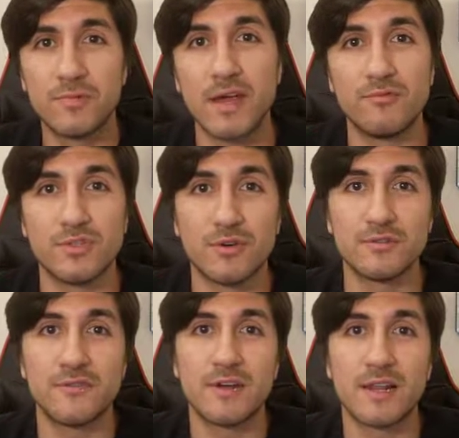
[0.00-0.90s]
get
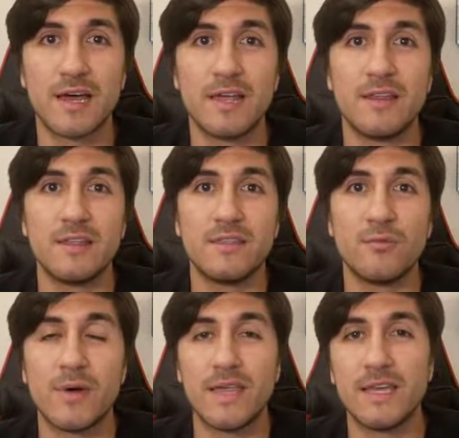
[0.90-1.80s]
results for the client
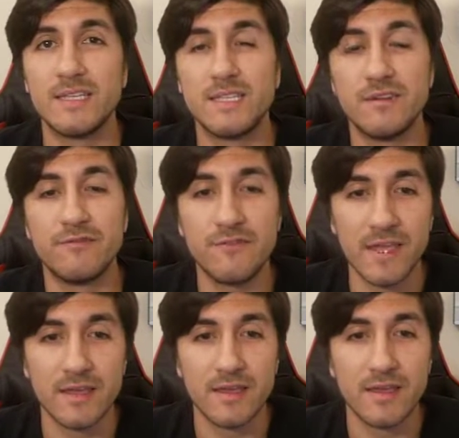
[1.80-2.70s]
the way they see
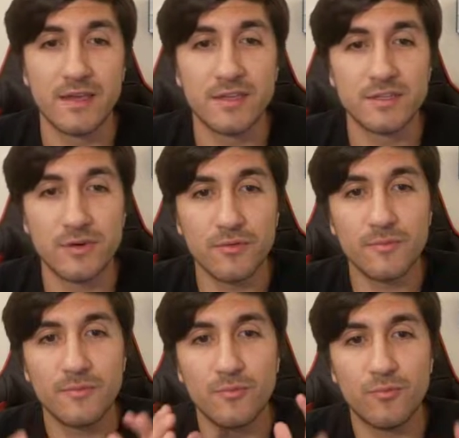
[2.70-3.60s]
fit. So
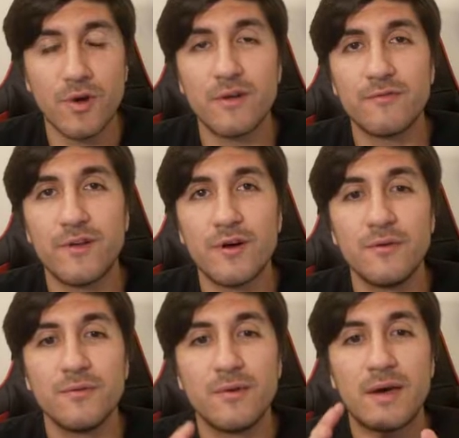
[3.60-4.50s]

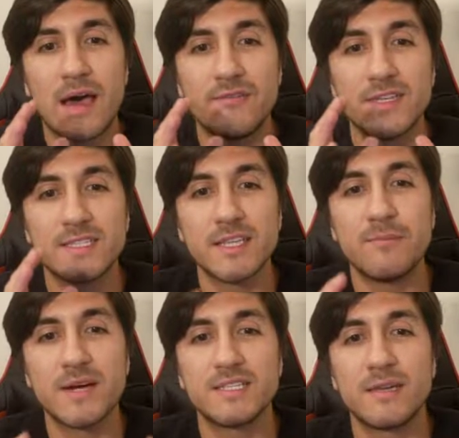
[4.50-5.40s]
workflow, either
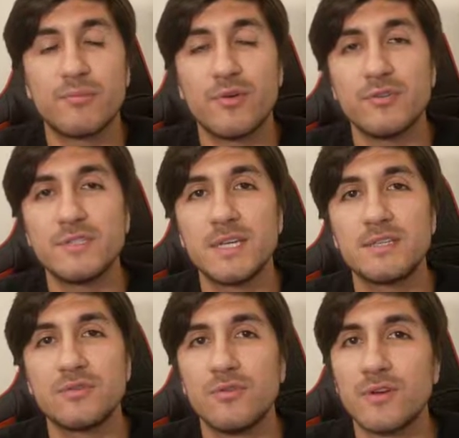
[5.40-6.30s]
step-by-step
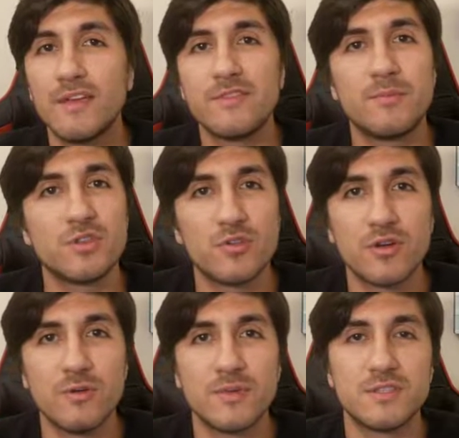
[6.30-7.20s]
process or give them a
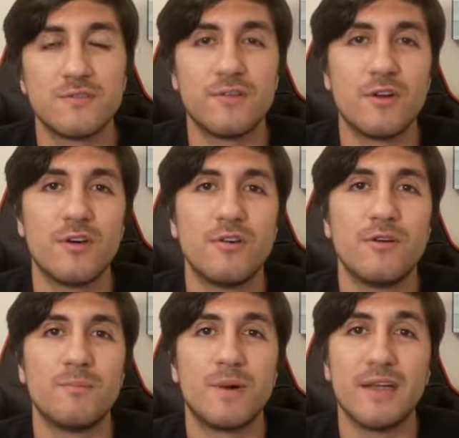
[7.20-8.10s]
document to follow.
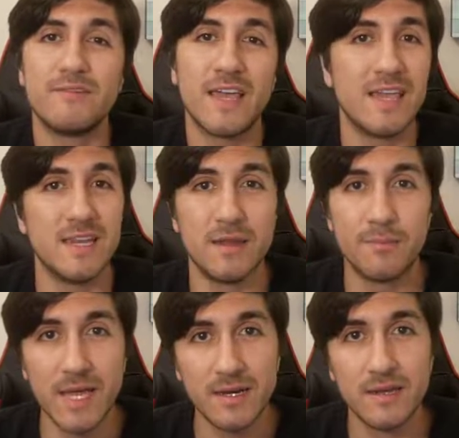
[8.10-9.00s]
But if they're
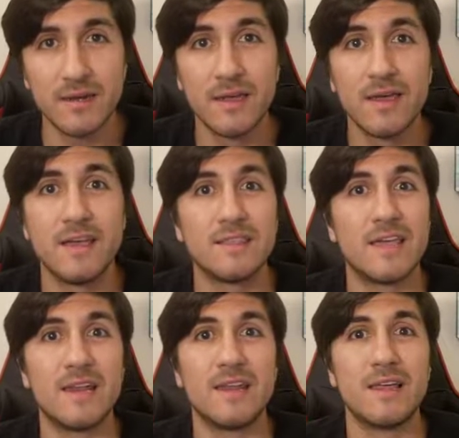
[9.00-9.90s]
independent,
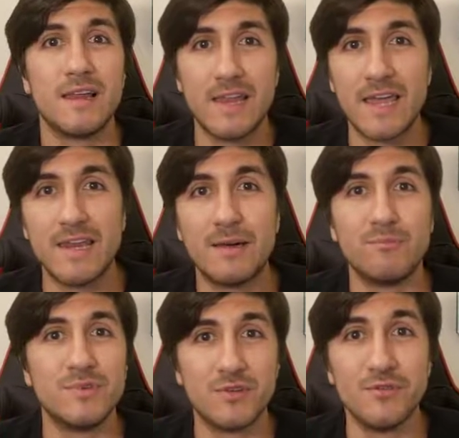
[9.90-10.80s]
then let
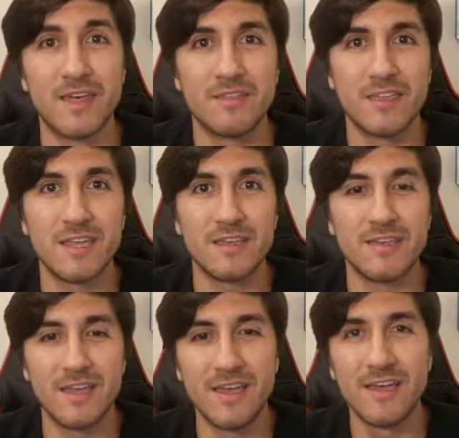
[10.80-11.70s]
them do their thing,
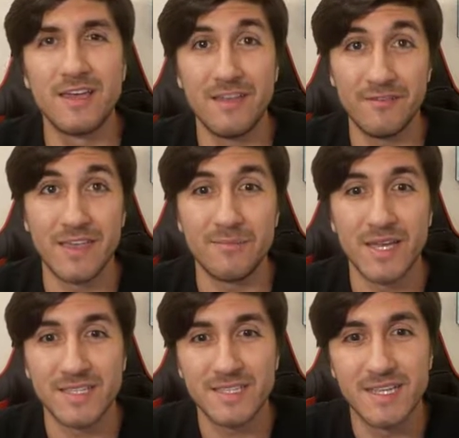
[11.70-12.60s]
if that
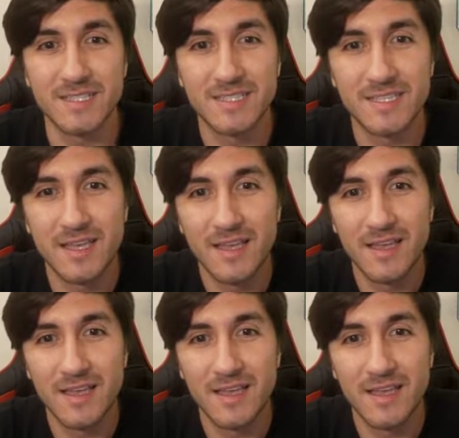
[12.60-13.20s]
makes sense.